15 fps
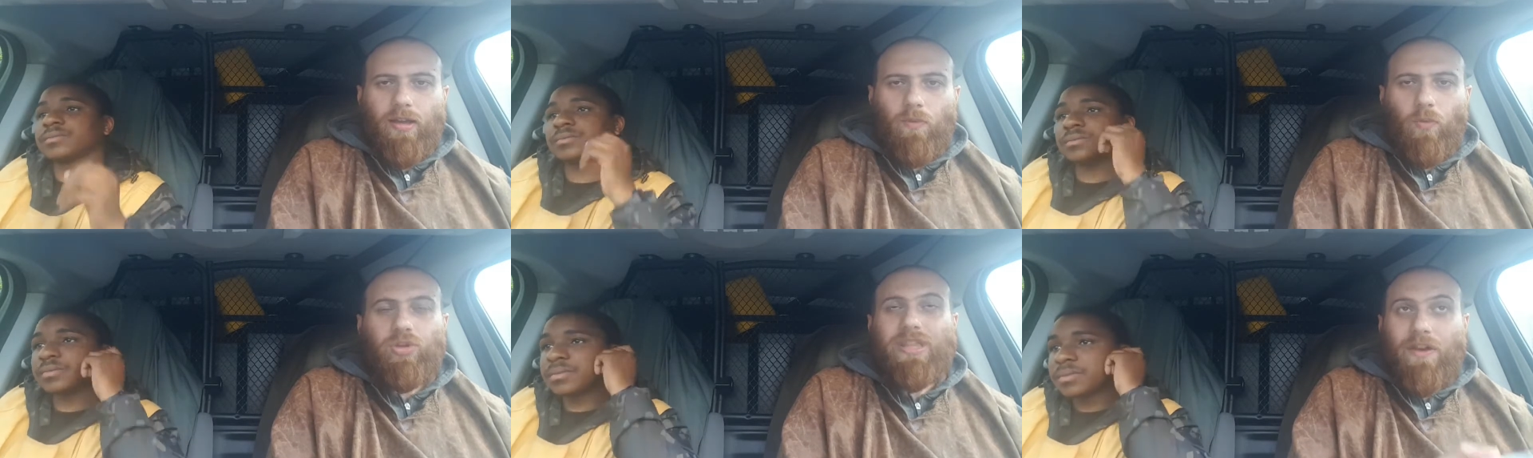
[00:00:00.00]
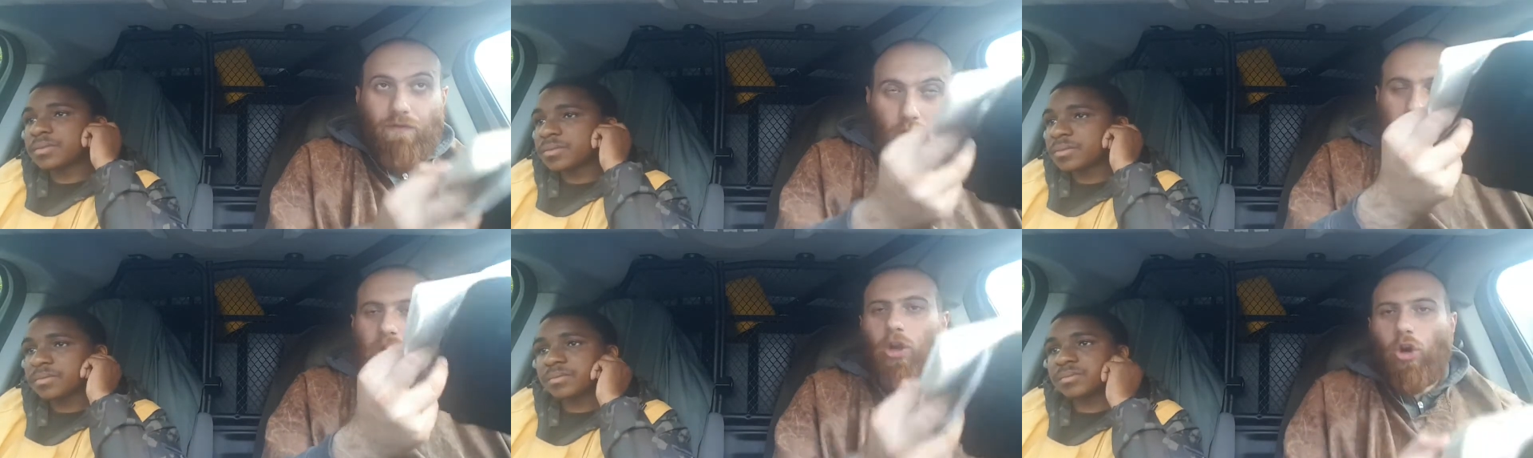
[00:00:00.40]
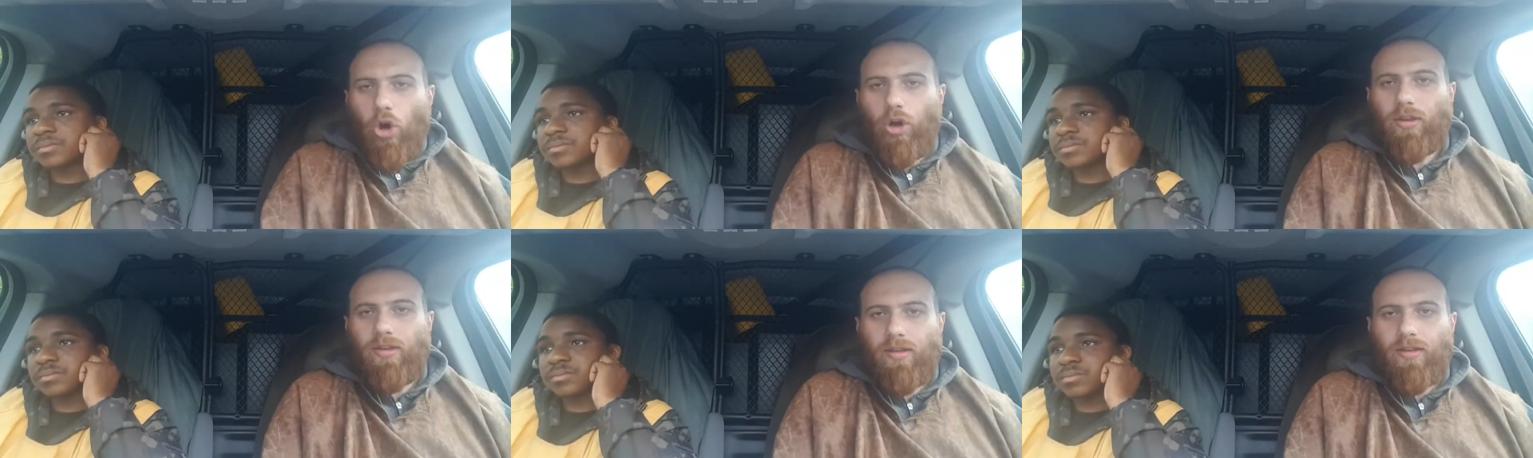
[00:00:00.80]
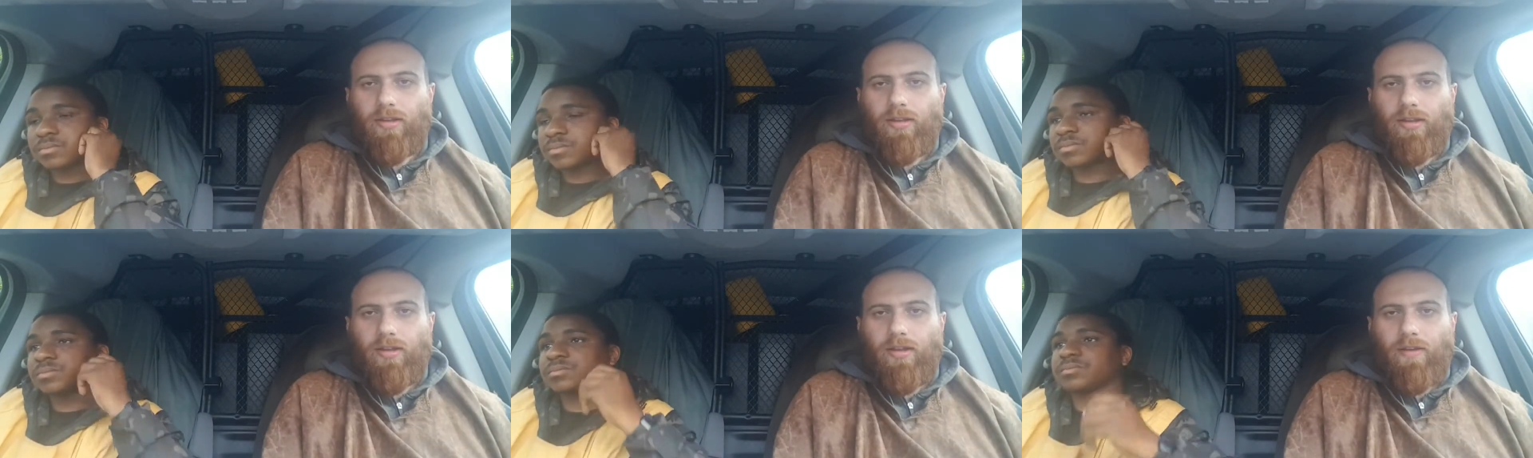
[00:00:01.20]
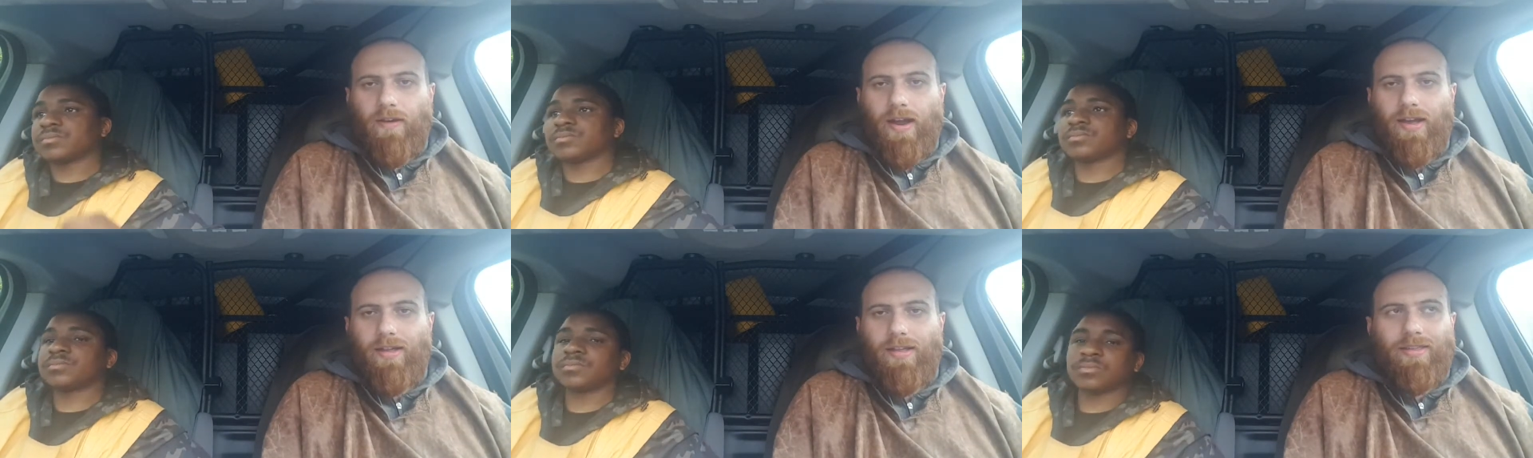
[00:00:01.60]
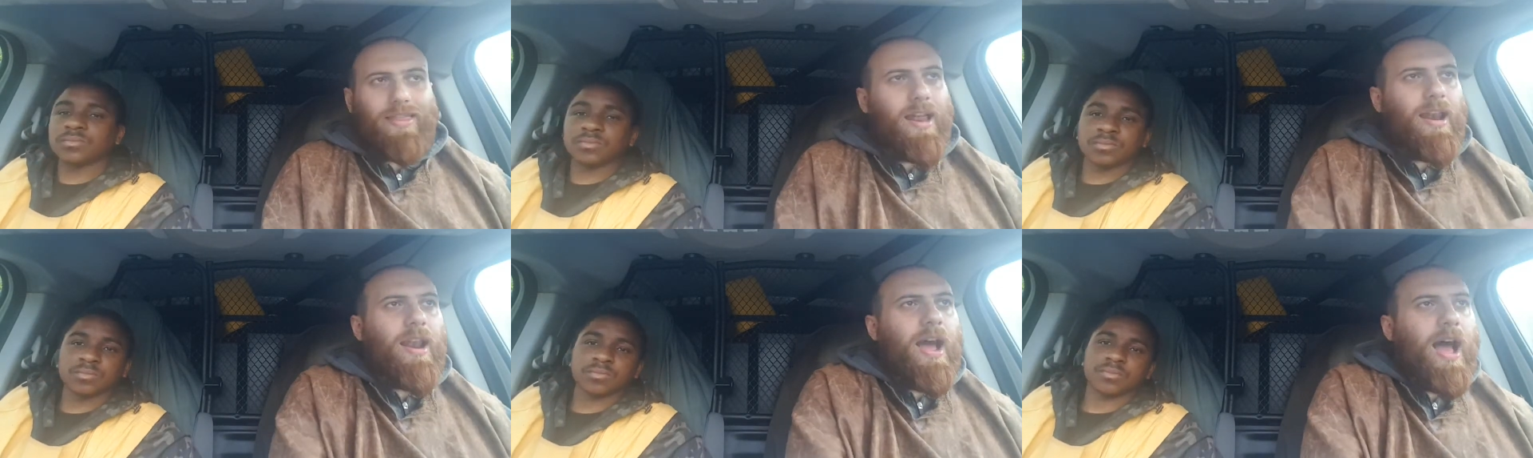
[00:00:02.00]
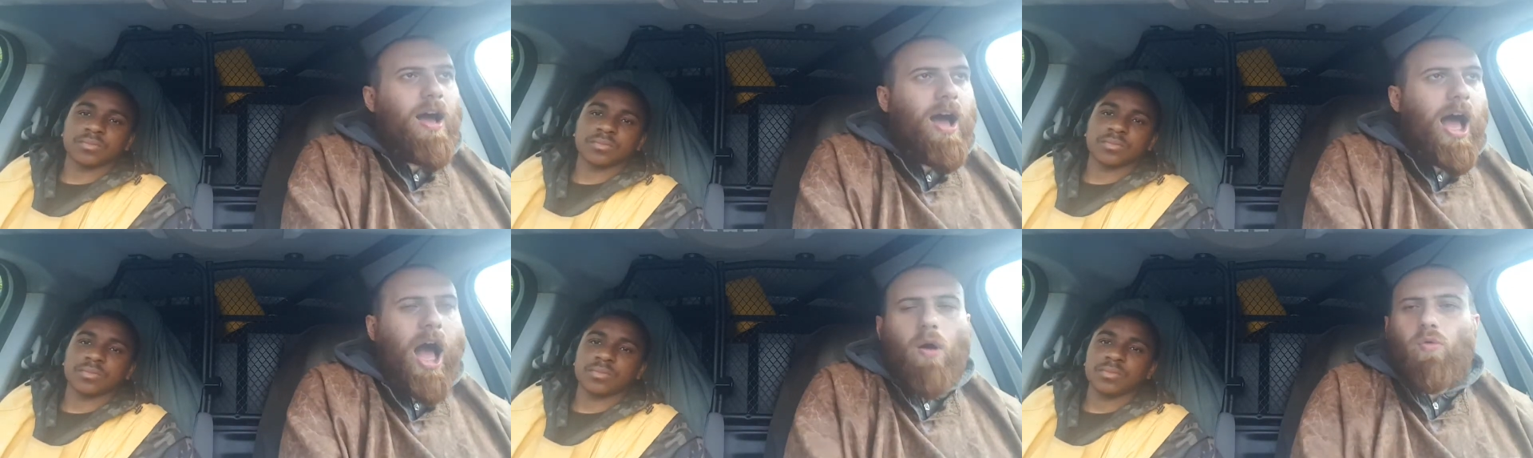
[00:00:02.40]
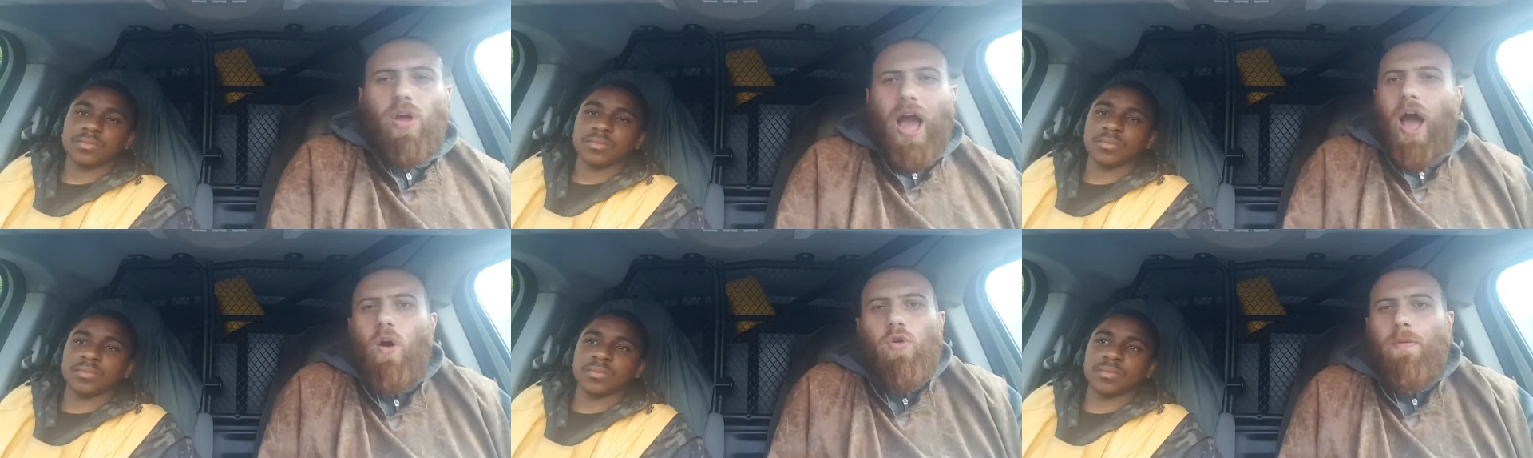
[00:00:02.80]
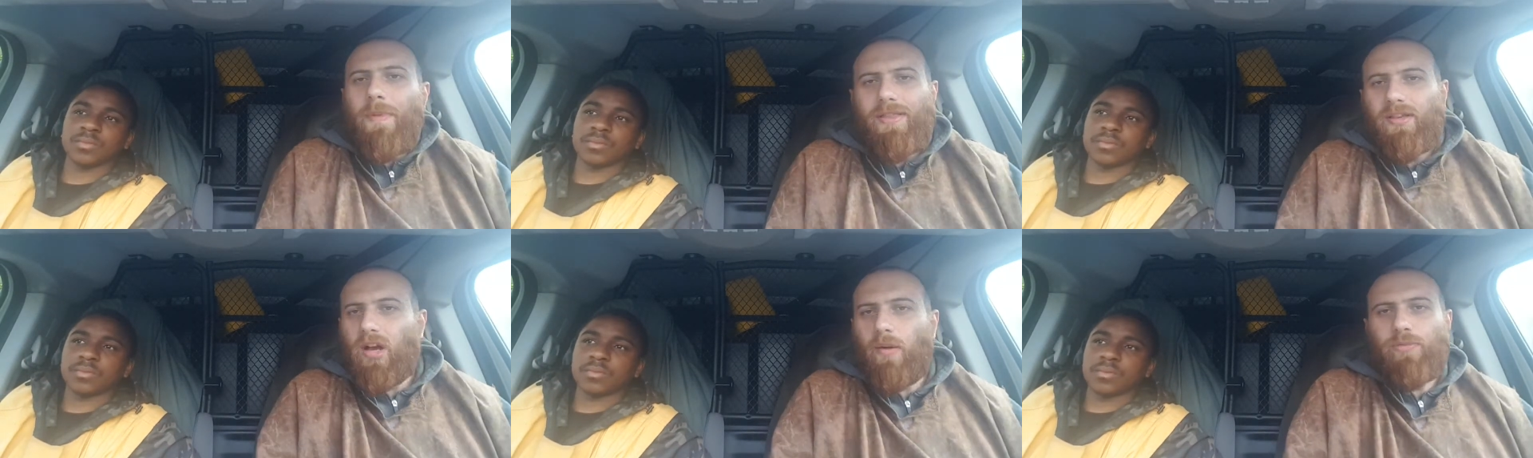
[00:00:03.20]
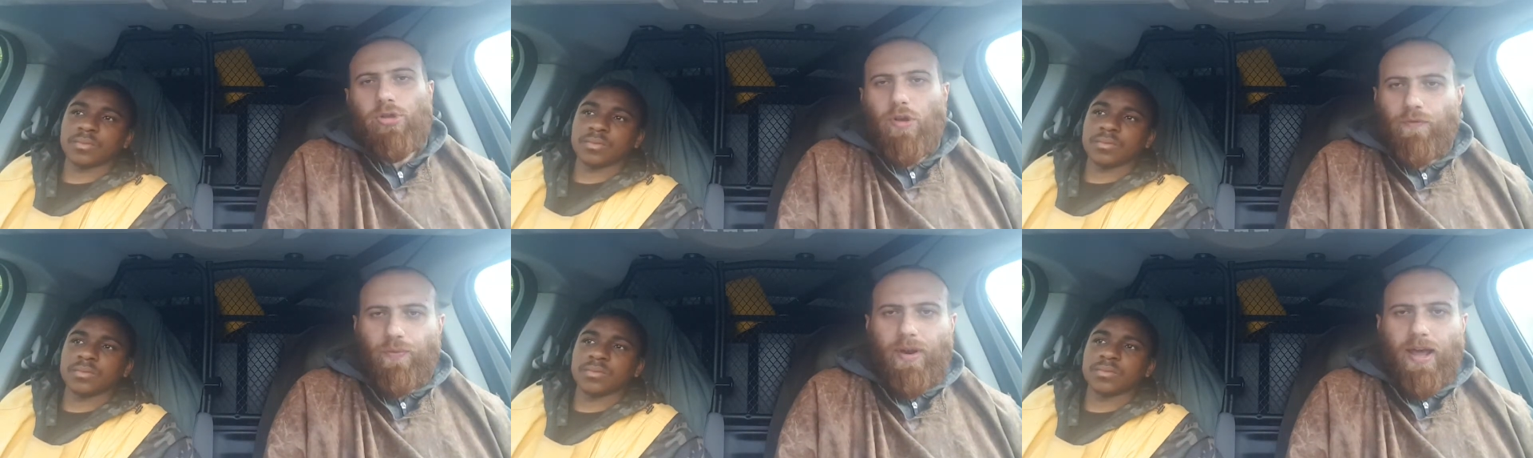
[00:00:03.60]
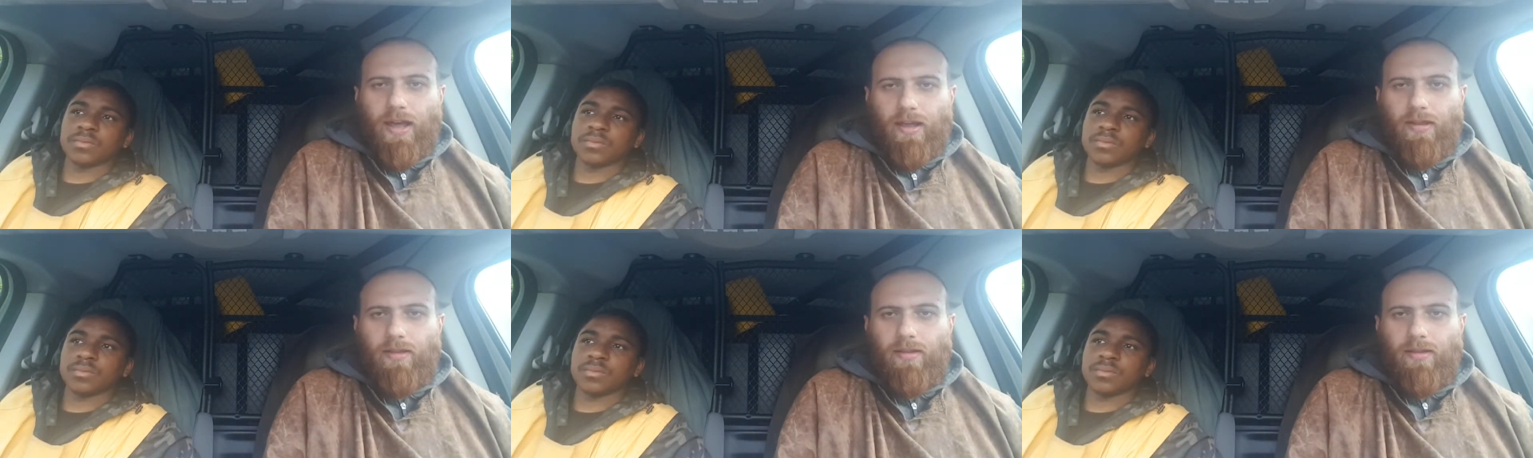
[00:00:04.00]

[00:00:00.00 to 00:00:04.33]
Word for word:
Speaker 1: which they wronged the Lord, right, then how, how are you meant to come soft with that?